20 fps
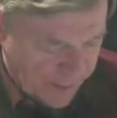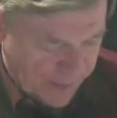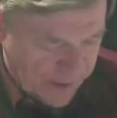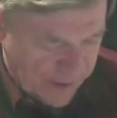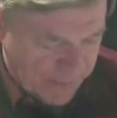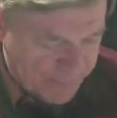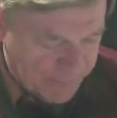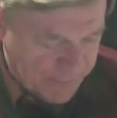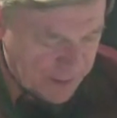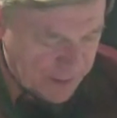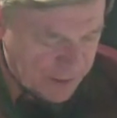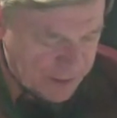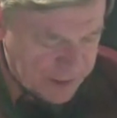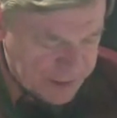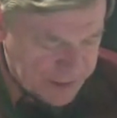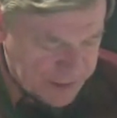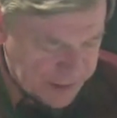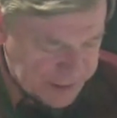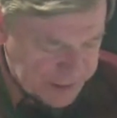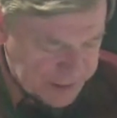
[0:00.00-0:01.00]
If I look
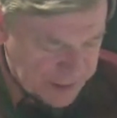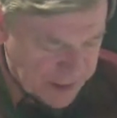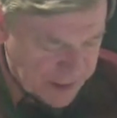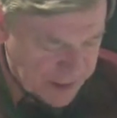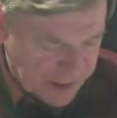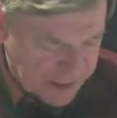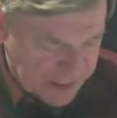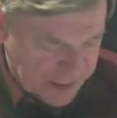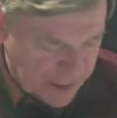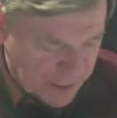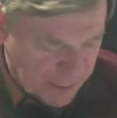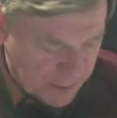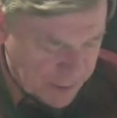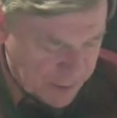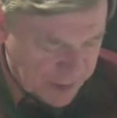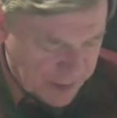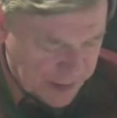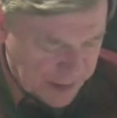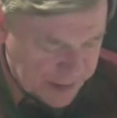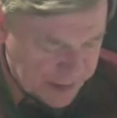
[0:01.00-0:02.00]
at this, I
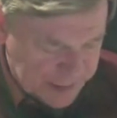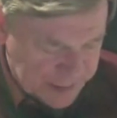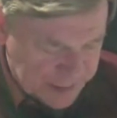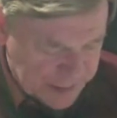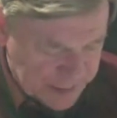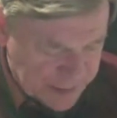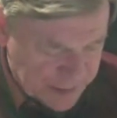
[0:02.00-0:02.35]
realize,